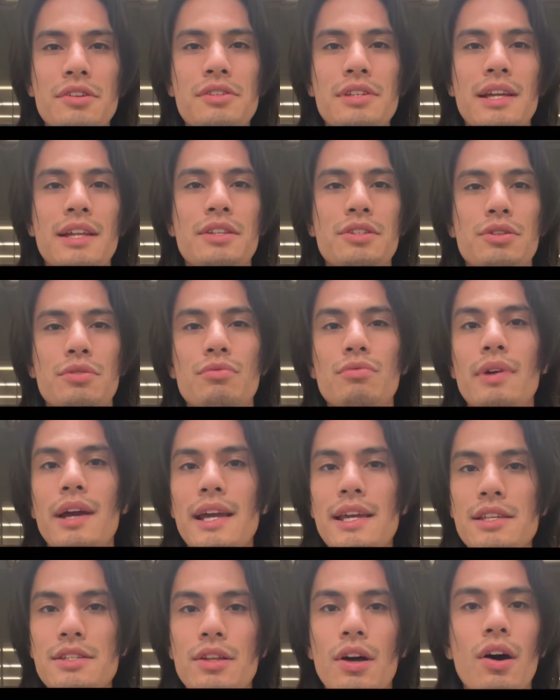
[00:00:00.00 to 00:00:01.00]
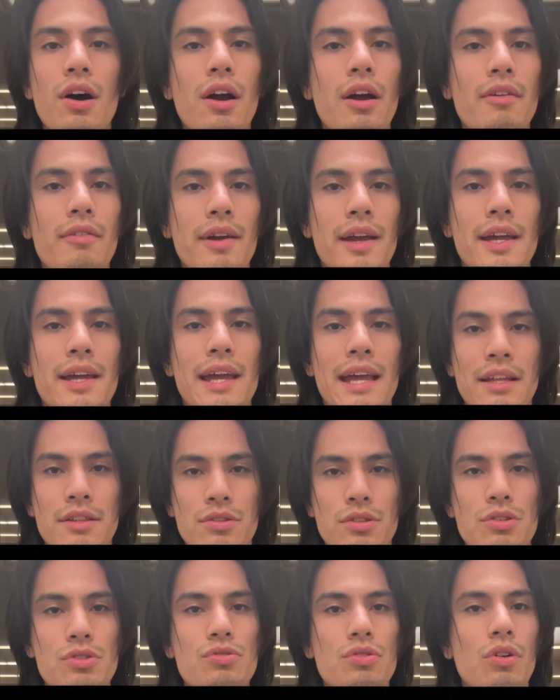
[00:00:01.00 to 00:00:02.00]
sent to raise the heart rate and
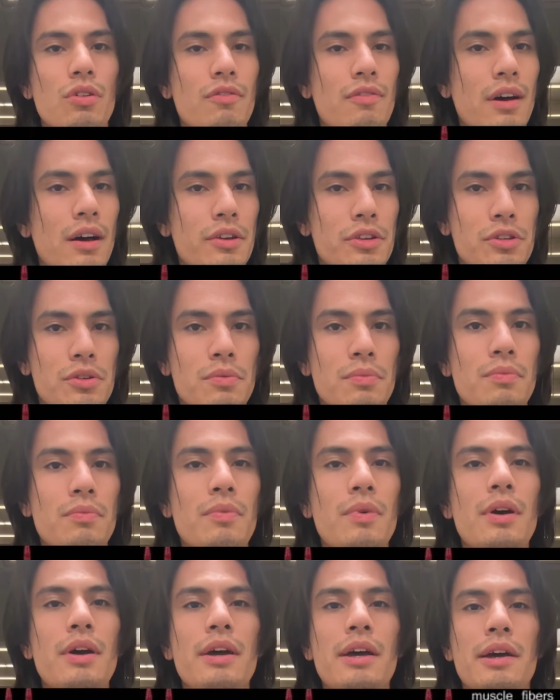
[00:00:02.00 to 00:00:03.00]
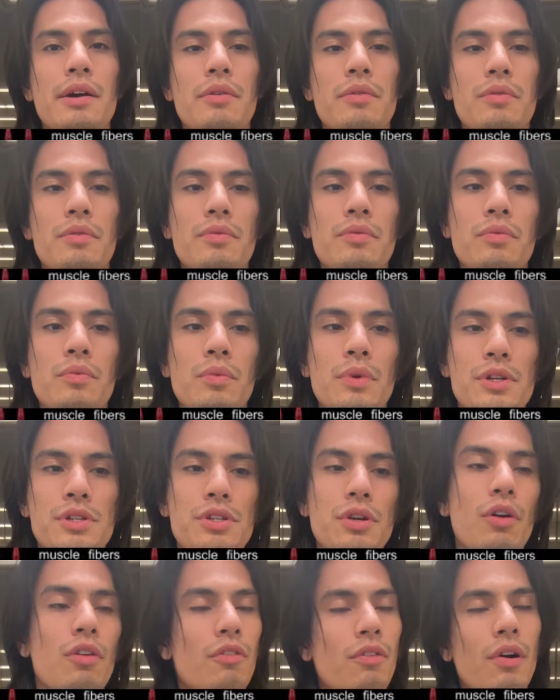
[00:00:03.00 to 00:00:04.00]
the stroke volume,
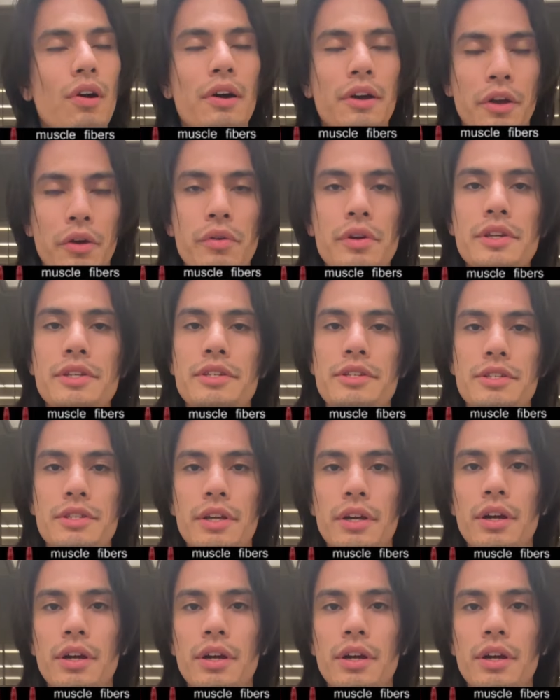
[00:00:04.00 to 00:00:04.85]
which overall increases the